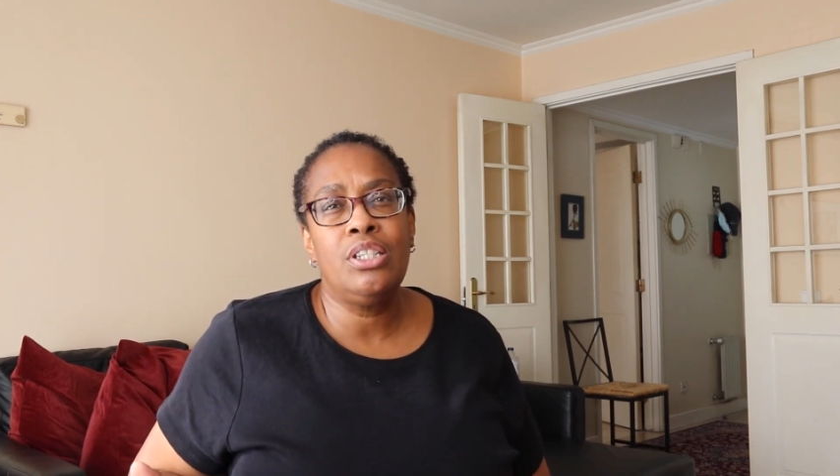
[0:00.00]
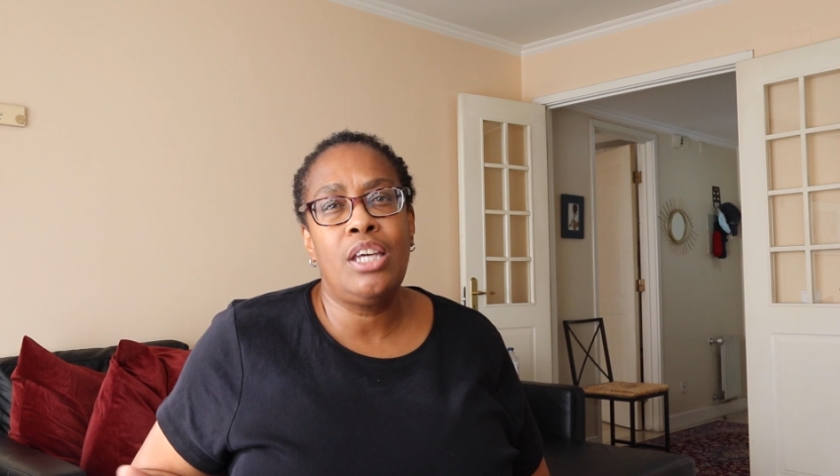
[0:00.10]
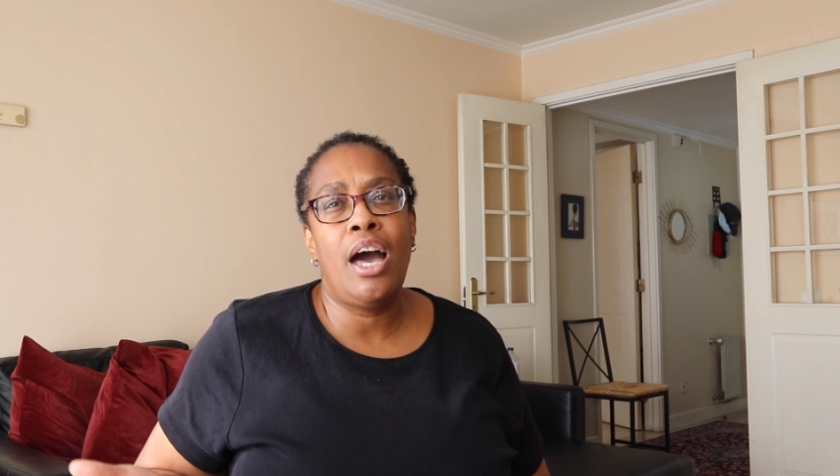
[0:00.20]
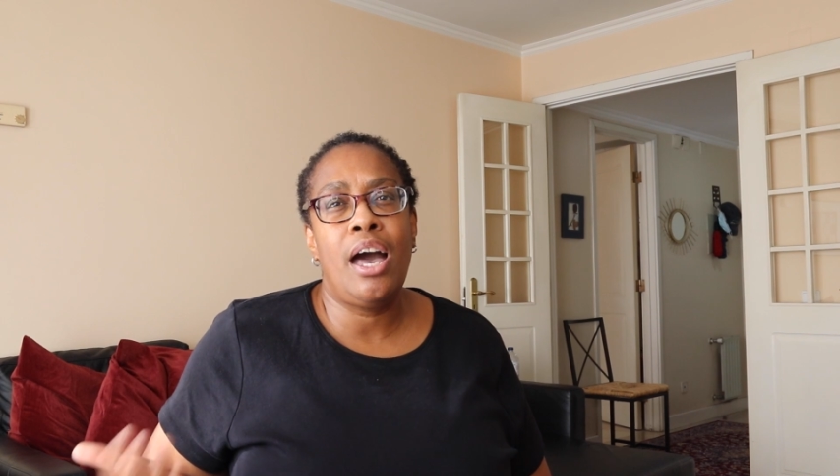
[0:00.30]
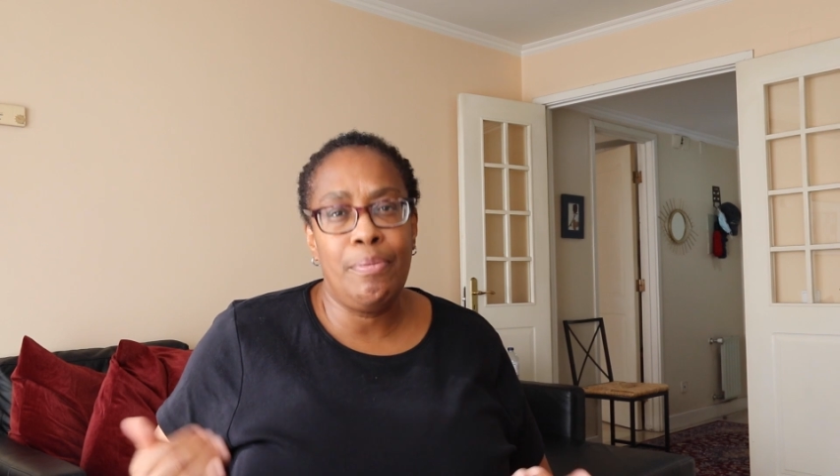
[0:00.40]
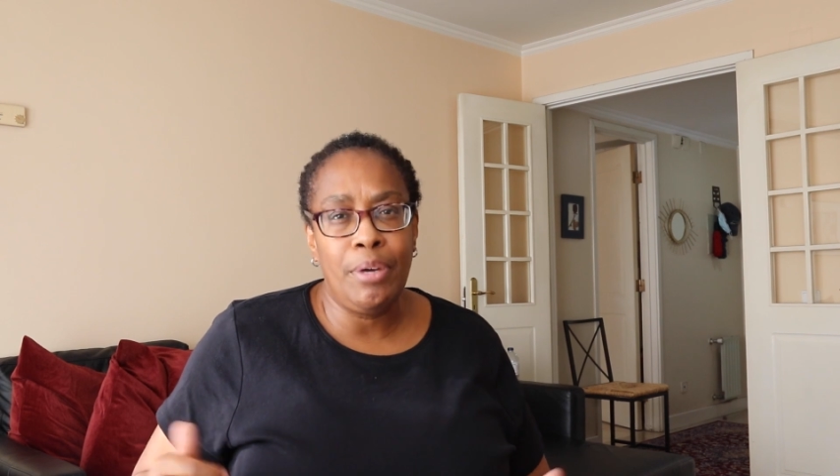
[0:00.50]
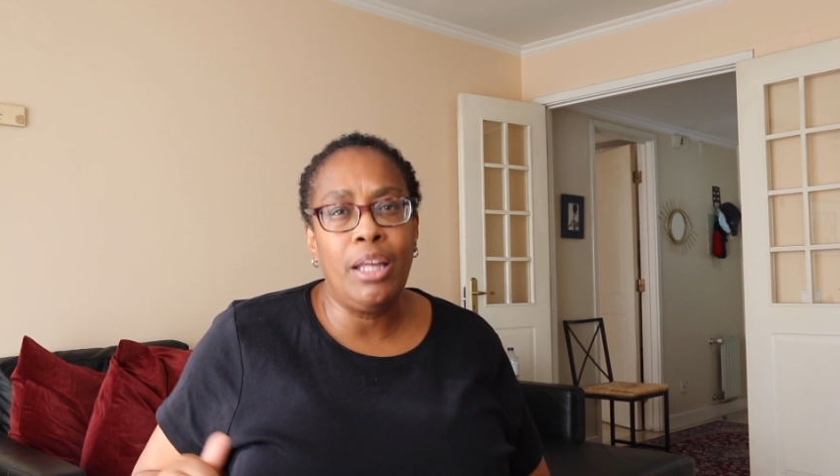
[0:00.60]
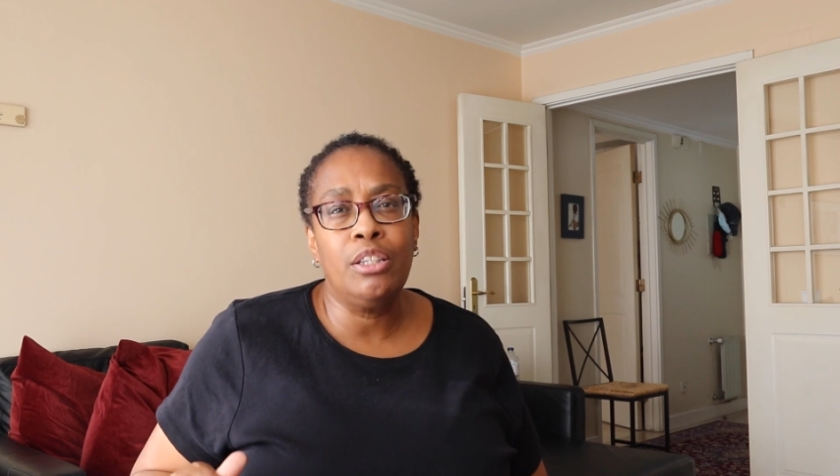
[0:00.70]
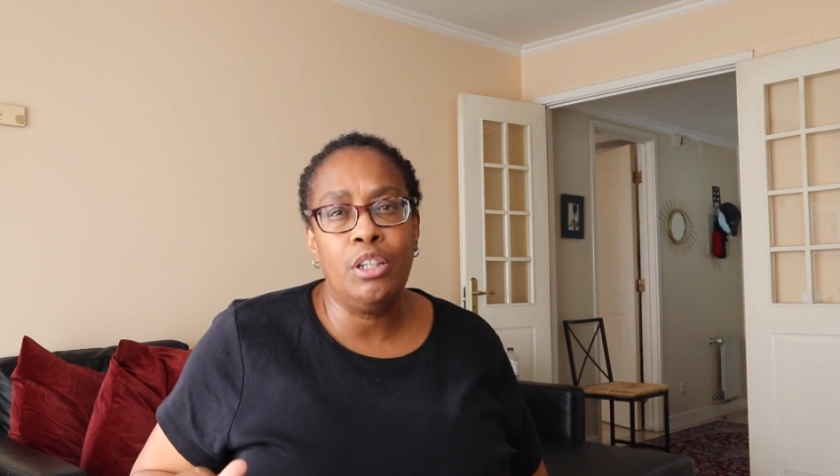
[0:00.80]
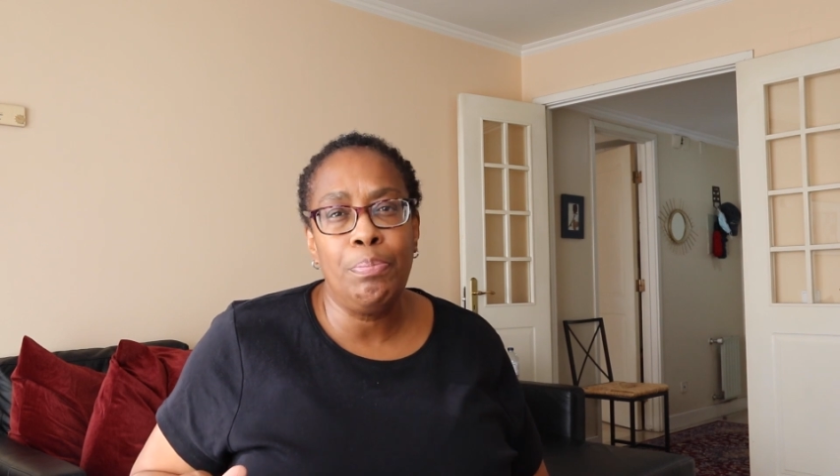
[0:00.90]
time,
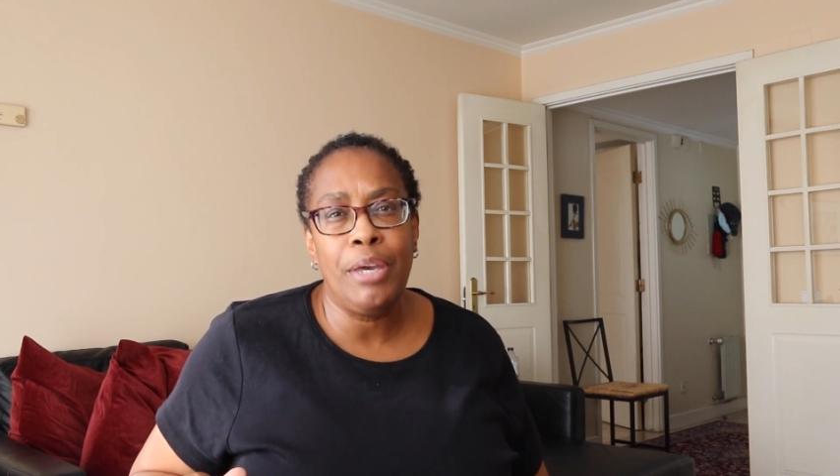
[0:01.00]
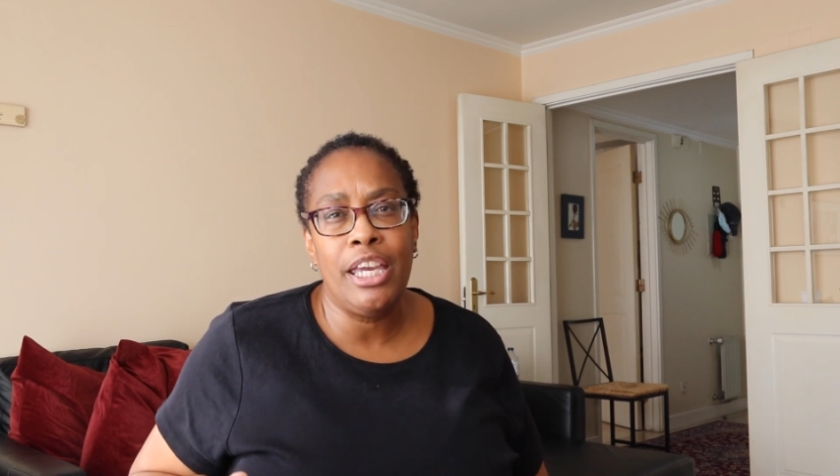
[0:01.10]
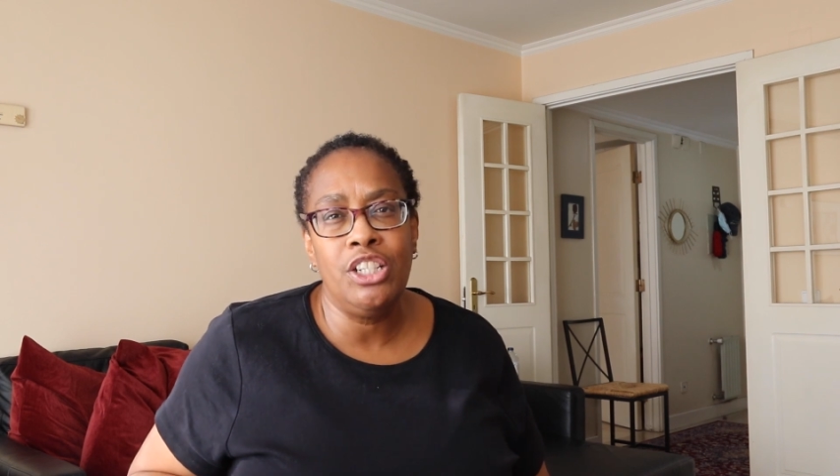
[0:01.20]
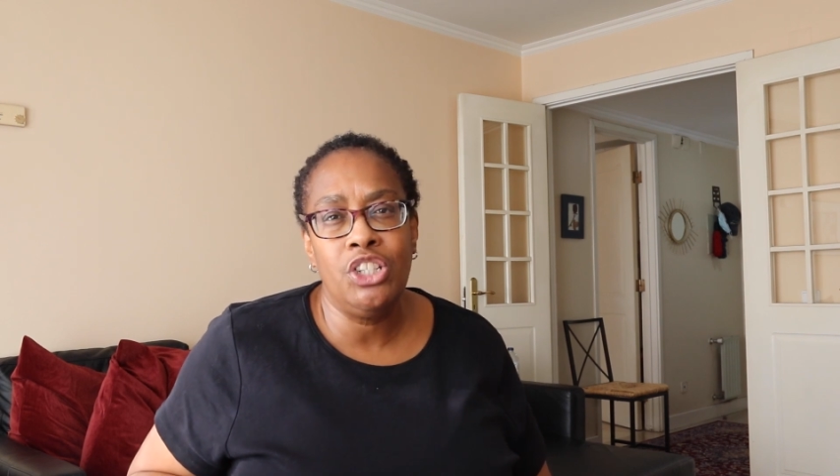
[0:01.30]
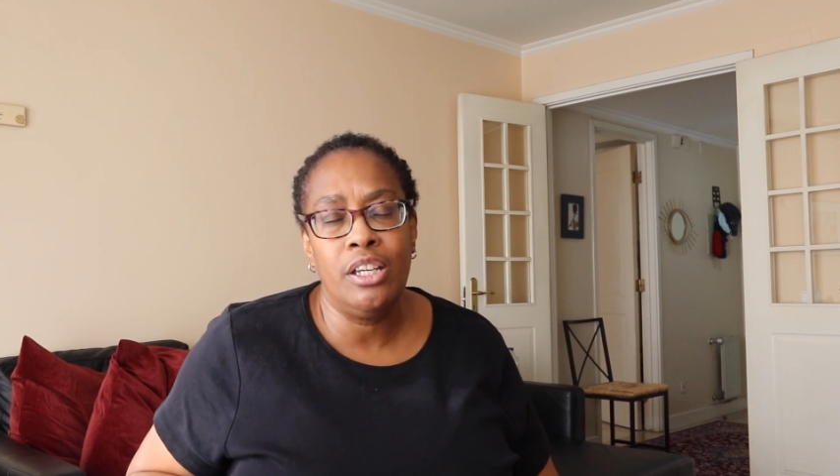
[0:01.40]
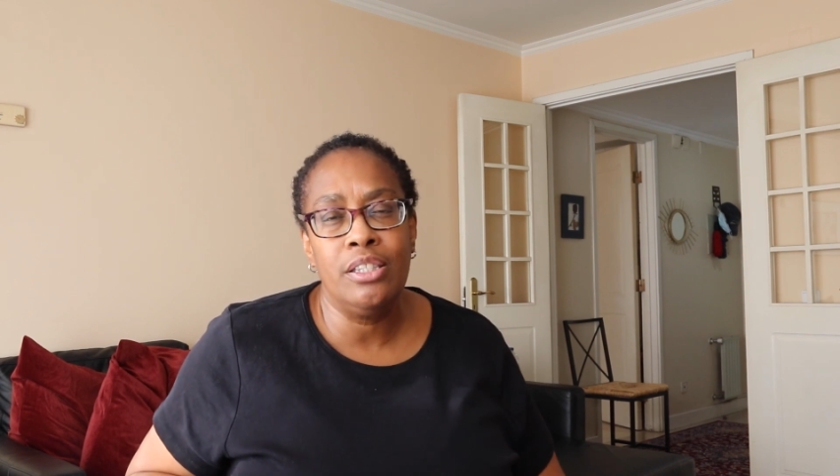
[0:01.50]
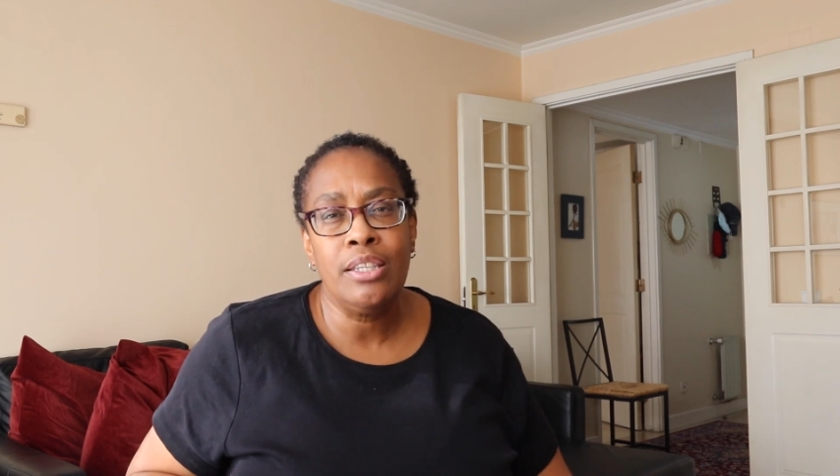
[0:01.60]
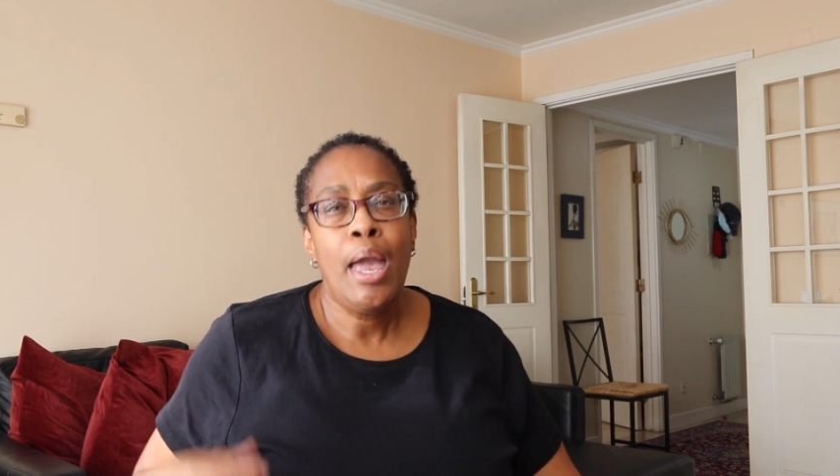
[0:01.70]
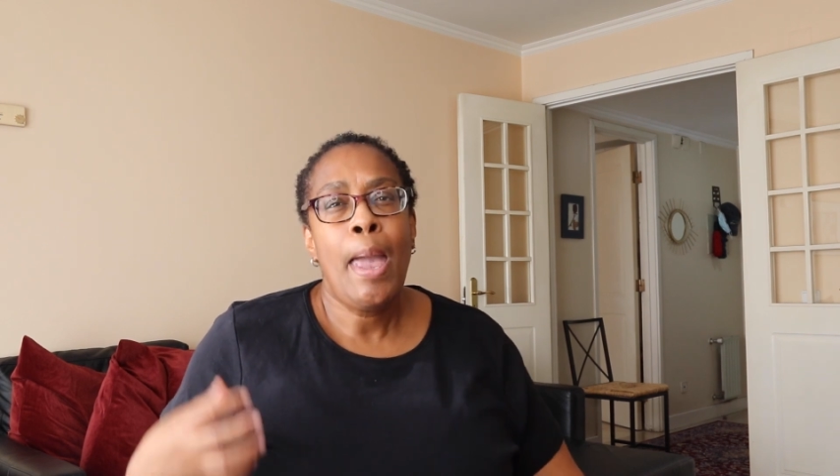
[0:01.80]
a little patience,